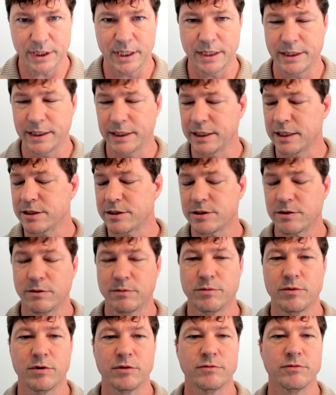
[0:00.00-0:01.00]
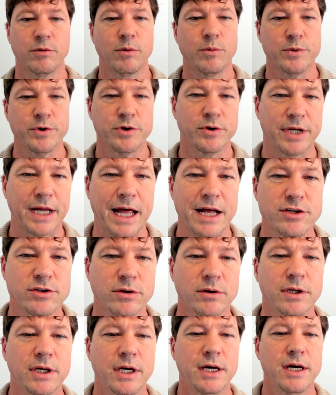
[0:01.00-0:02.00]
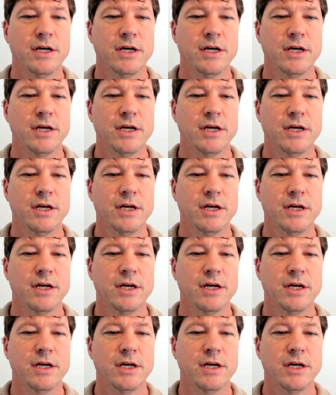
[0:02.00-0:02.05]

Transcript: And I think that's so important for what we're doing in Agile.